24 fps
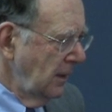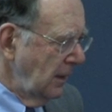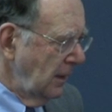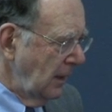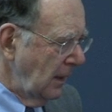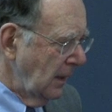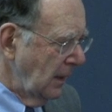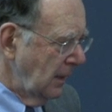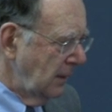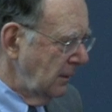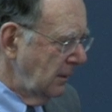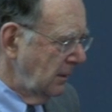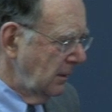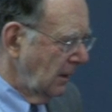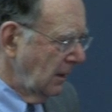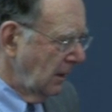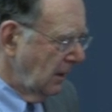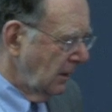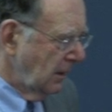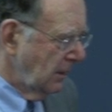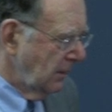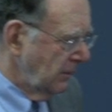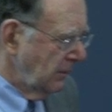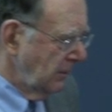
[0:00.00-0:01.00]
And
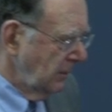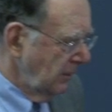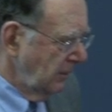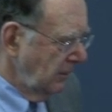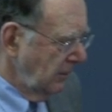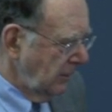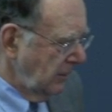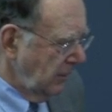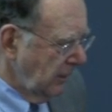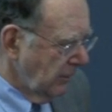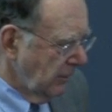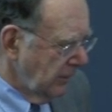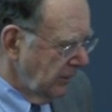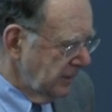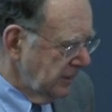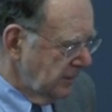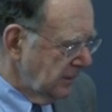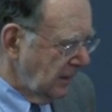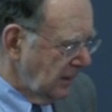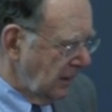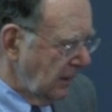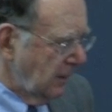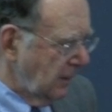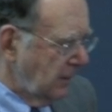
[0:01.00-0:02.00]
there
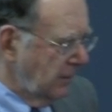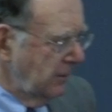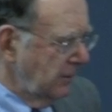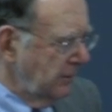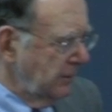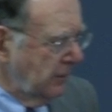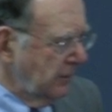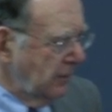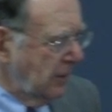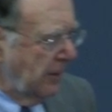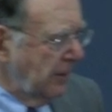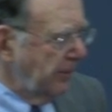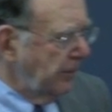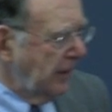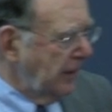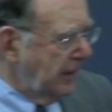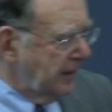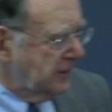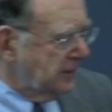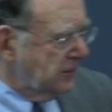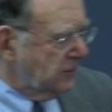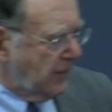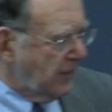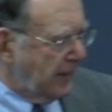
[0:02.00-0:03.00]
is a
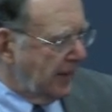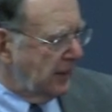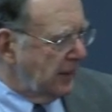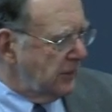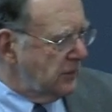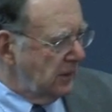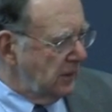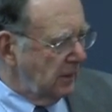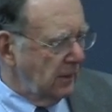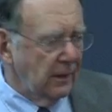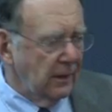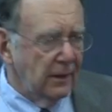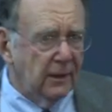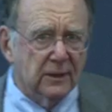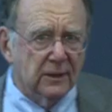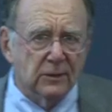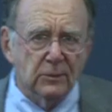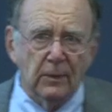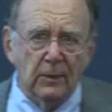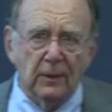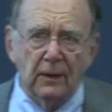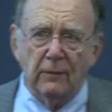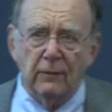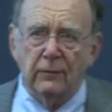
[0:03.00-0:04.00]
complex strategy that has
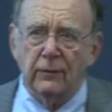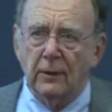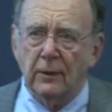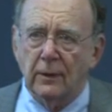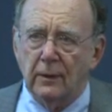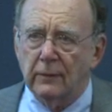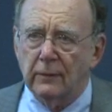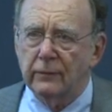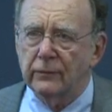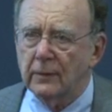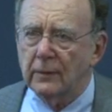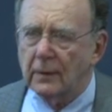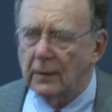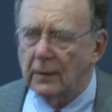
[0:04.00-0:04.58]
been evolved